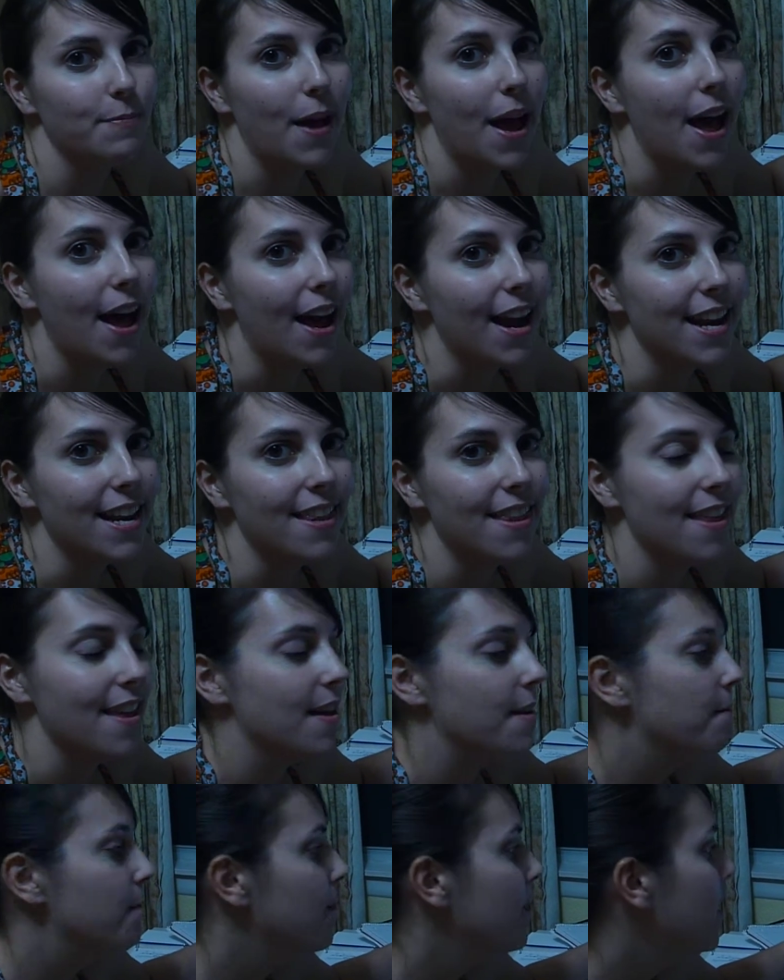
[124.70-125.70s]
behind
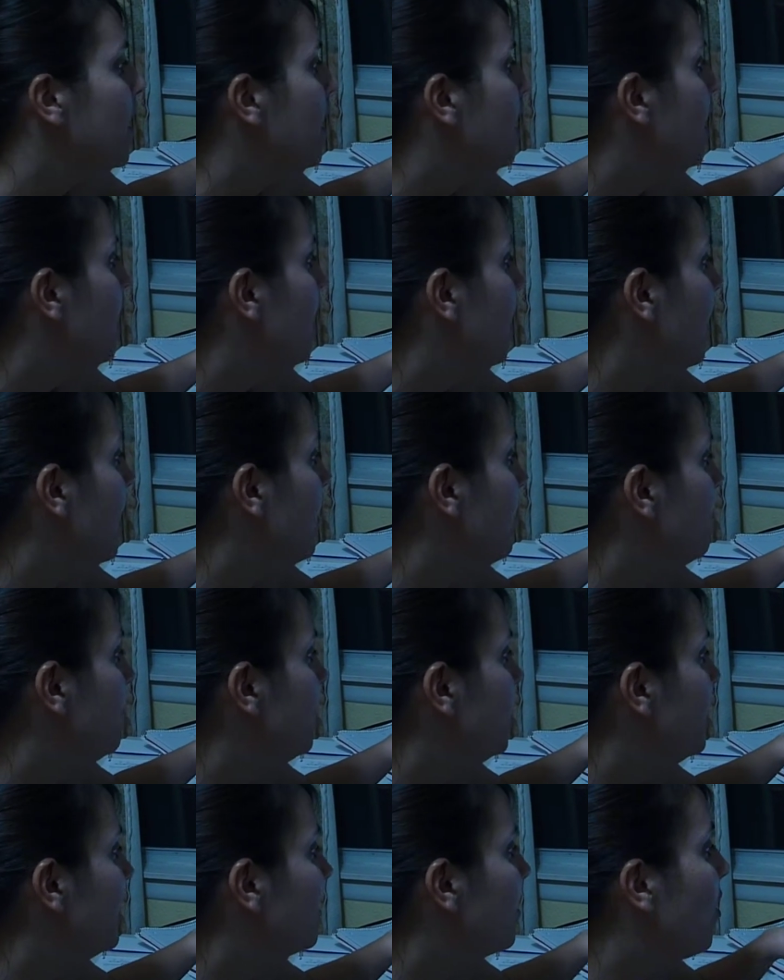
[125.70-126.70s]
them. Um,
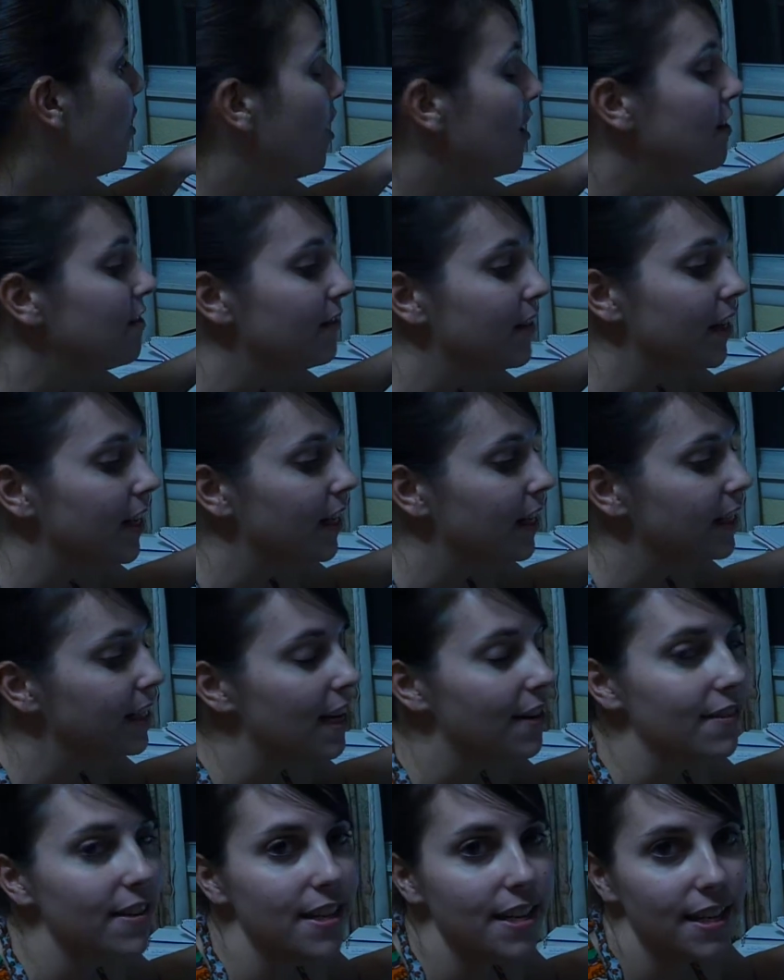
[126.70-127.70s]
these carvings,
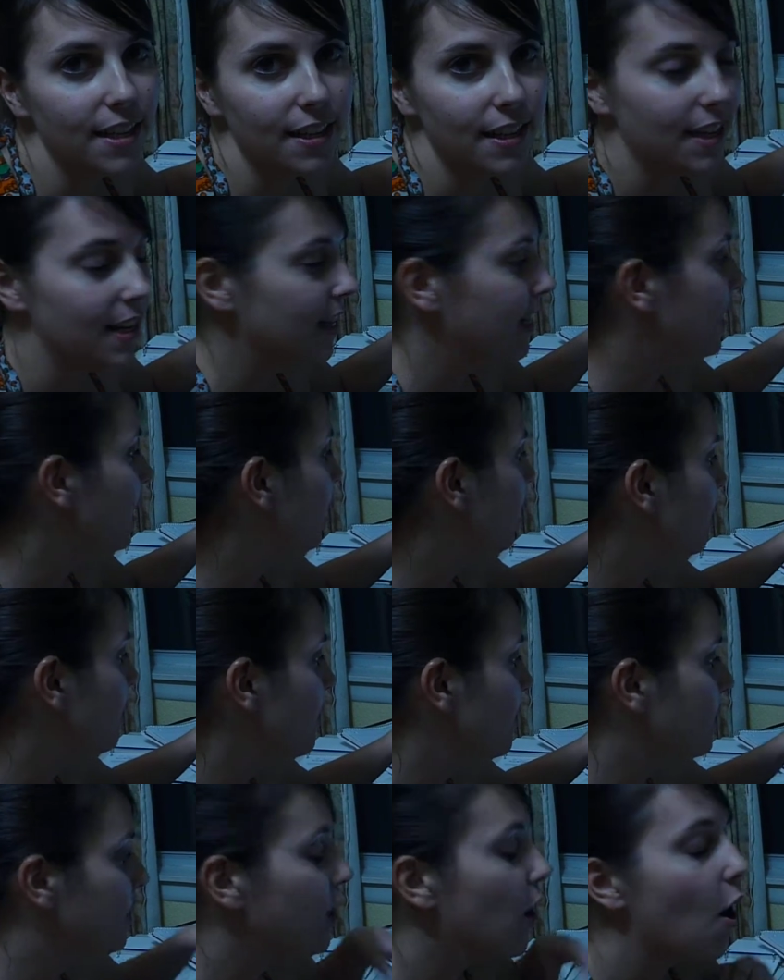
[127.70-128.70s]
everything here
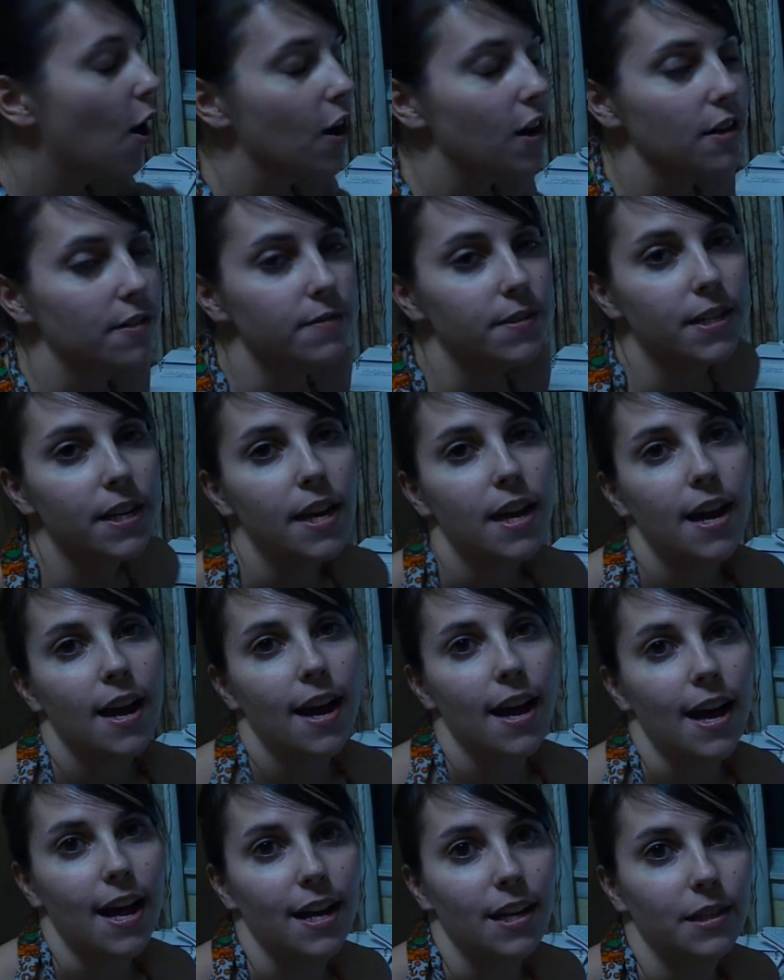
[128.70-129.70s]
that was carved
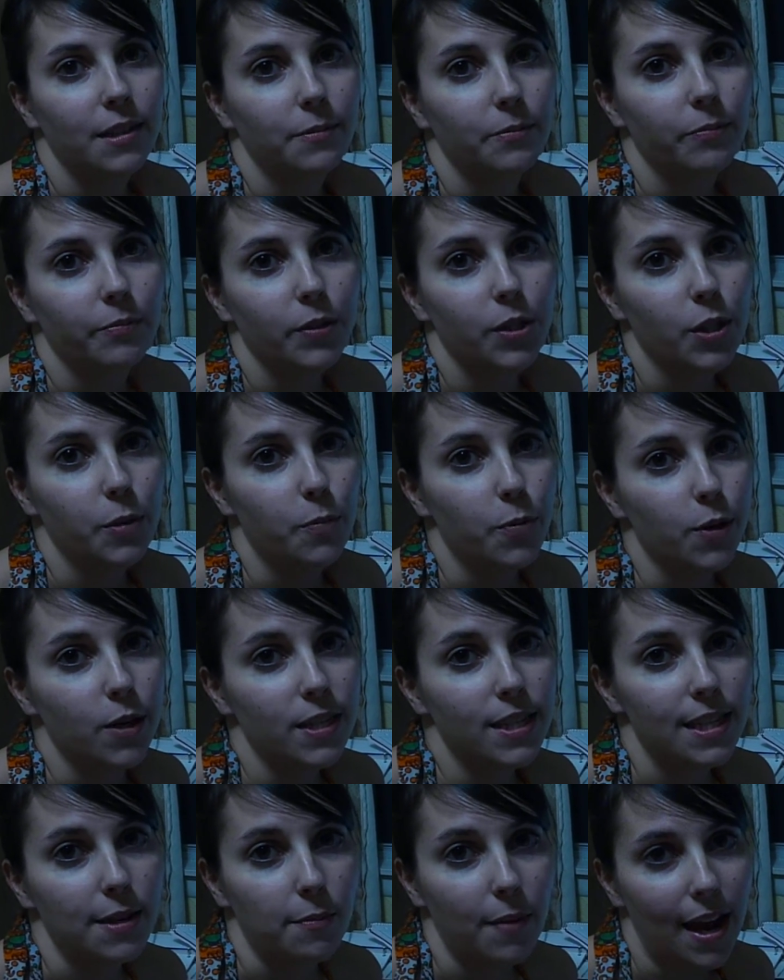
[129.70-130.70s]
um,
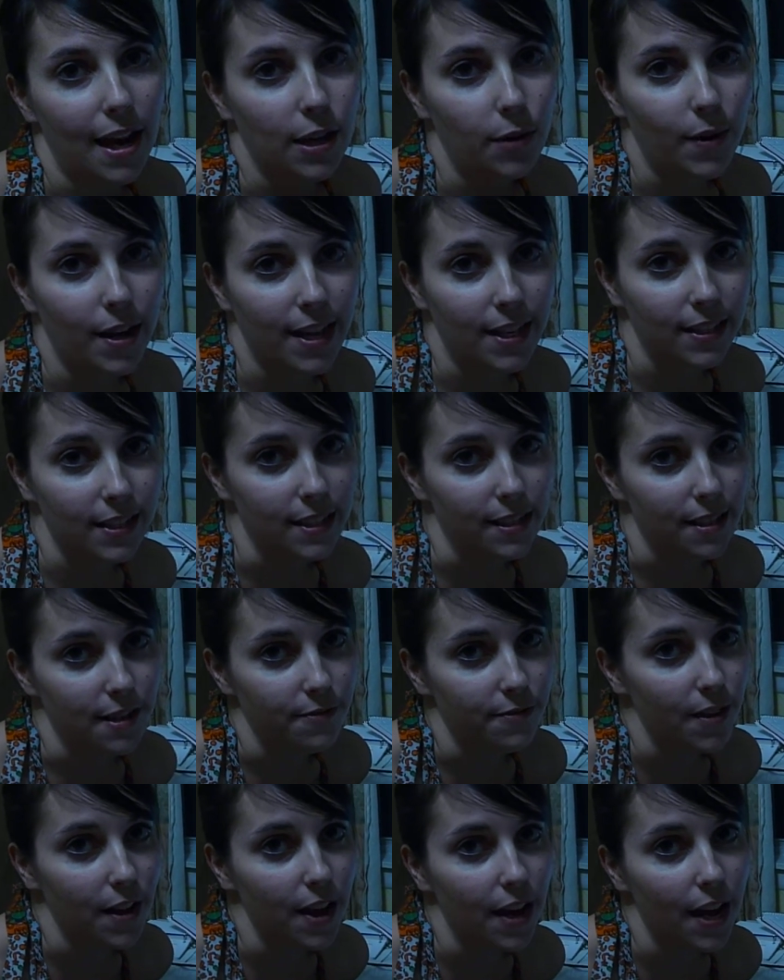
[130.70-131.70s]
supports Emmanuel
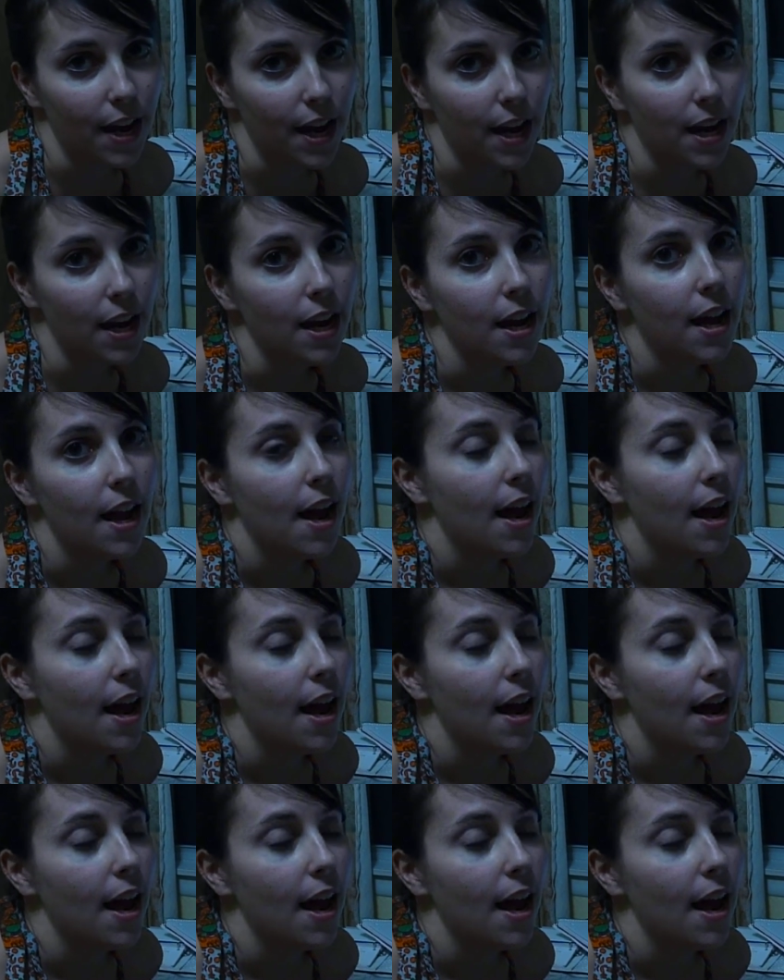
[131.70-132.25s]
Stephan.